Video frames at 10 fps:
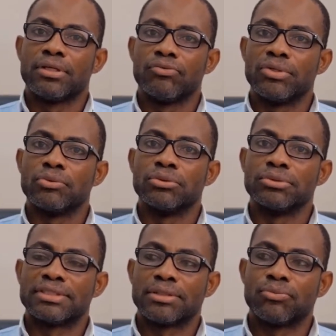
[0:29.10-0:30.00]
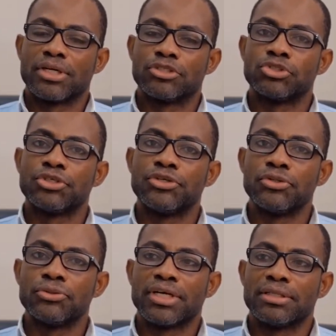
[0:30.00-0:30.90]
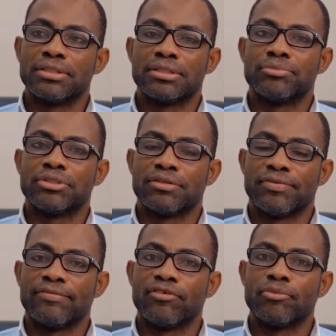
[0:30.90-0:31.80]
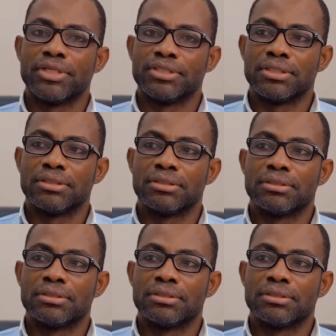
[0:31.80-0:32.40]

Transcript: we will somewhat skew a little bit of the information